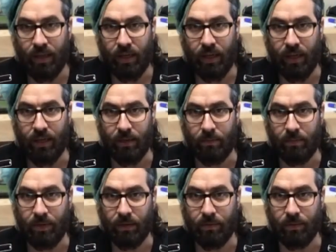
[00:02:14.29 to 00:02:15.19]

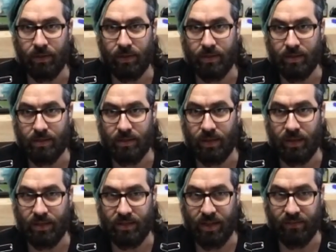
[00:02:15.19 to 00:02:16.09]
It was
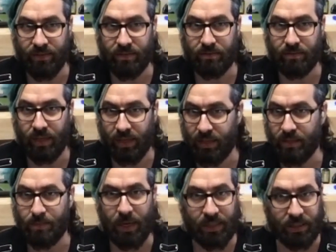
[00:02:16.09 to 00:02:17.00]
7
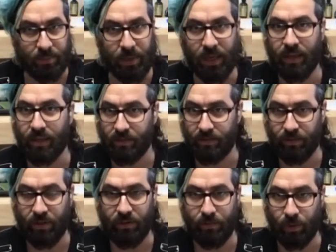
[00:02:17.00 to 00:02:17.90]
days back to back of
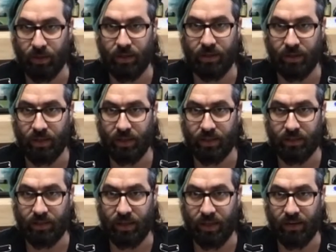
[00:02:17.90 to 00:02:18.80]
work
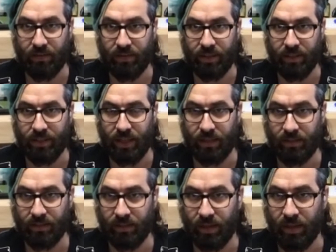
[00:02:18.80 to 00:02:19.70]
in getting everything
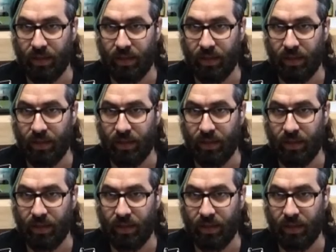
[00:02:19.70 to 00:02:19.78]
together.